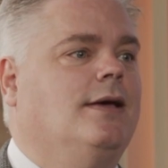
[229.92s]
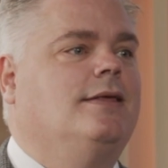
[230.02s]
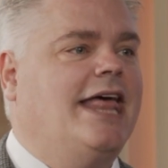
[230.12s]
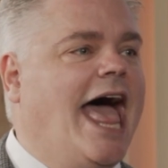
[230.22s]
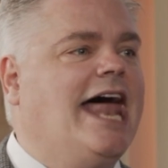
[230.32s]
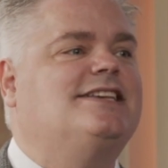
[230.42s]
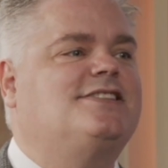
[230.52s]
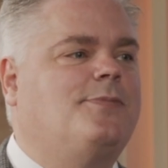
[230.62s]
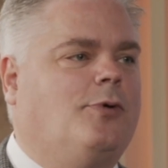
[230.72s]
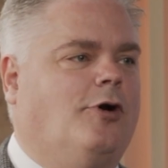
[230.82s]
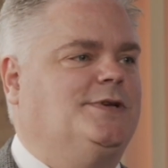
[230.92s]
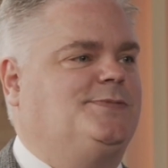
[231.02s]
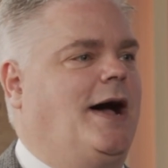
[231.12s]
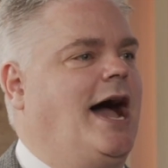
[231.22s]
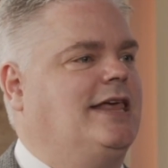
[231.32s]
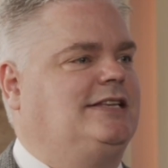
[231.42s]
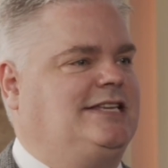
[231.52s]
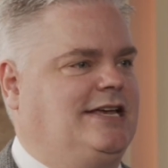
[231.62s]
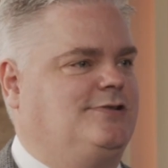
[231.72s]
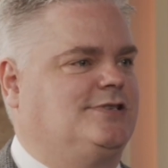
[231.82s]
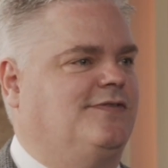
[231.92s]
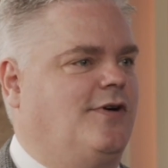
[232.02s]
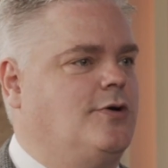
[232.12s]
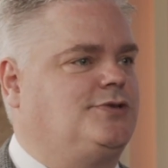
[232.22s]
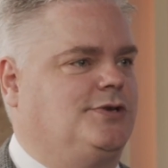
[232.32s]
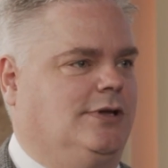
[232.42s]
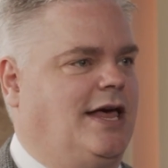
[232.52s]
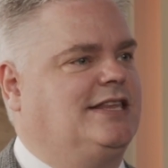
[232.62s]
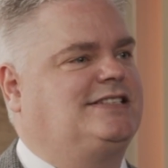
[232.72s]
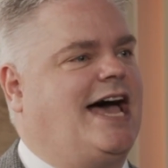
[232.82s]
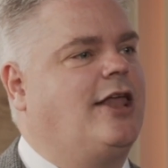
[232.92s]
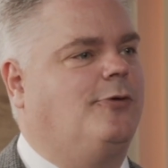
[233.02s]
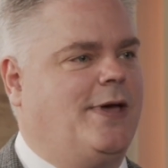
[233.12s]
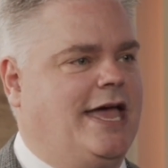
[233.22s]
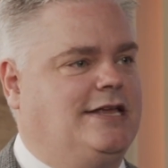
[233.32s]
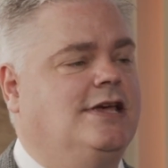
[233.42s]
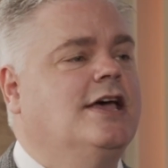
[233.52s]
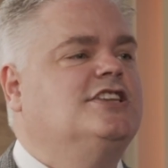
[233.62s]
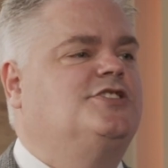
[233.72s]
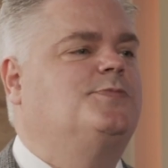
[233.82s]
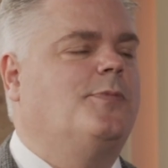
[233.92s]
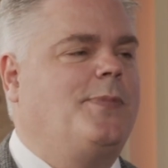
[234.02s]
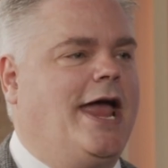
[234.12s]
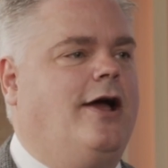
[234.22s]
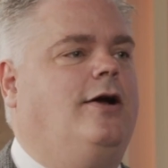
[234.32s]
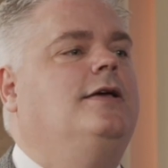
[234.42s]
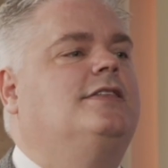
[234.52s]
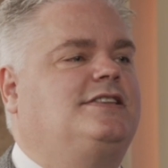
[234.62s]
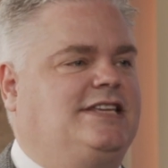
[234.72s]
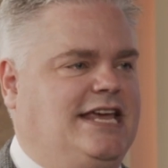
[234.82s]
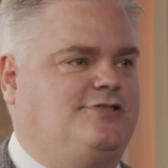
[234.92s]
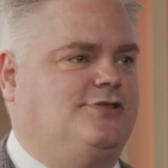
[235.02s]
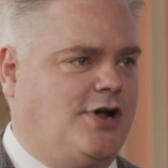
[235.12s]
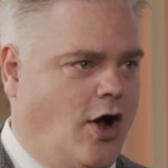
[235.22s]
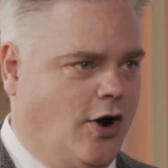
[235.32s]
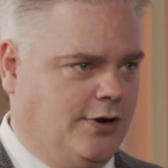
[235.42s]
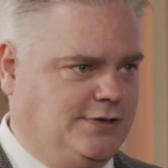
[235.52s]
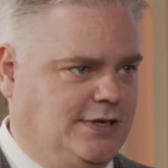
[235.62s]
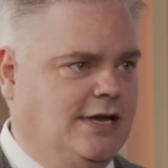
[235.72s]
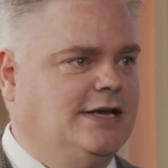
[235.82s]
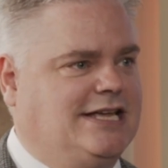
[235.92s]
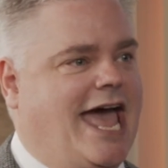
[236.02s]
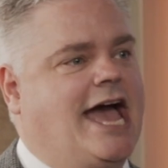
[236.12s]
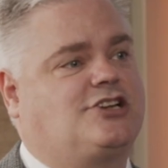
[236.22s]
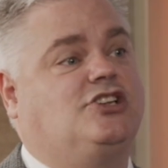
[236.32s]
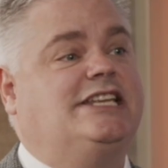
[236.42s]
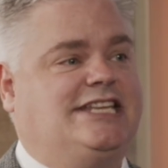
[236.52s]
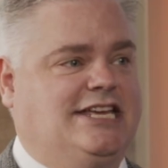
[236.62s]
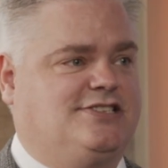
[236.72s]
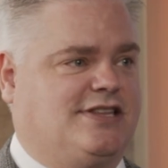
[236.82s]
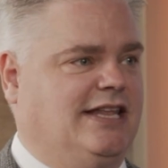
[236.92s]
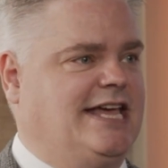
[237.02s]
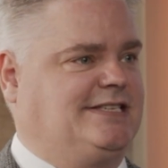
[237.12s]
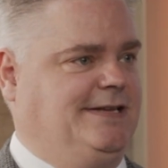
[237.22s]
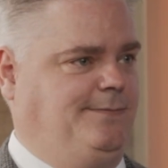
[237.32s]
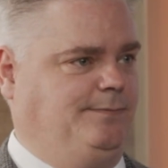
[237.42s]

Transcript: That is the purpose behind the teacher's devotional on the title page, to prepare the teacher's heart to actually teach the lesson.